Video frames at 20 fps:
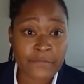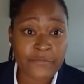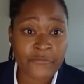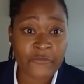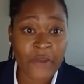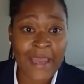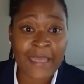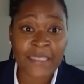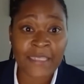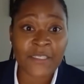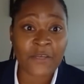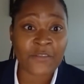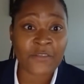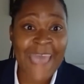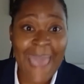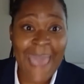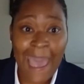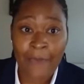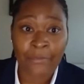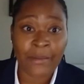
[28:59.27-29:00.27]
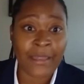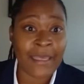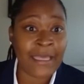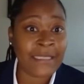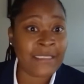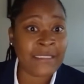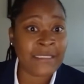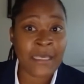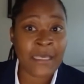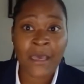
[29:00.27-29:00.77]
Right? So
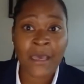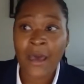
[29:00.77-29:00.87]
tablets,